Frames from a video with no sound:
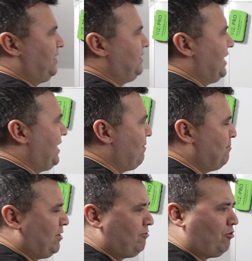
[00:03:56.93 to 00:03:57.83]
the
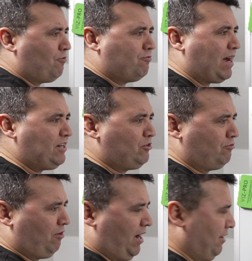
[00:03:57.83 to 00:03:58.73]
number from 1 to
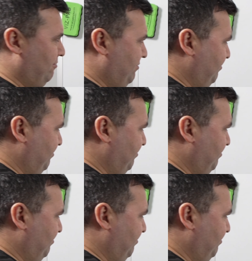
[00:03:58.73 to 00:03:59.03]
5.